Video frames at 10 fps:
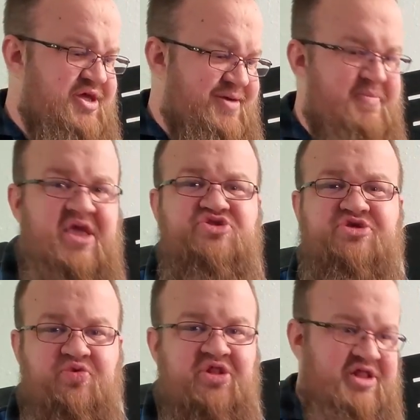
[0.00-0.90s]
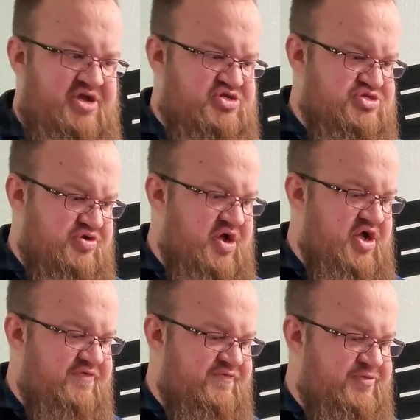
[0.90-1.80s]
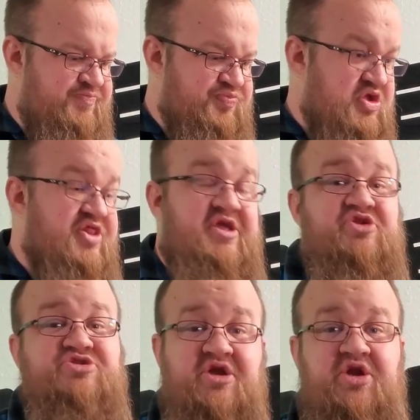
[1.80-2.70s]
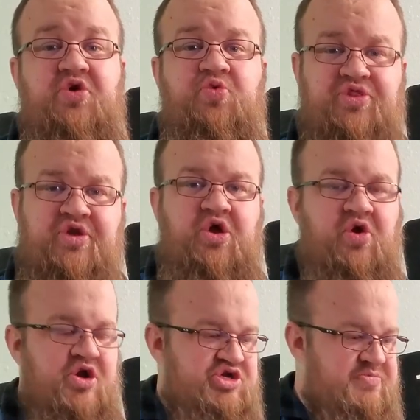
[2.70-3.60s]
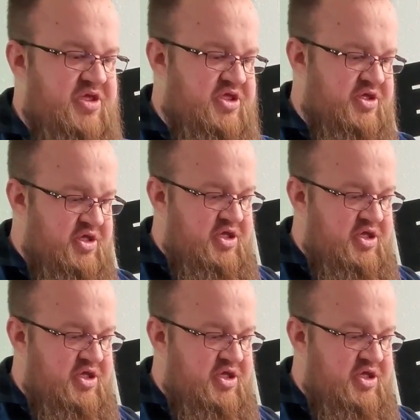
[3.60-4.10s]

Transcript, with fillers: amazing when the lights are off on the inside, you know, with the no RGB.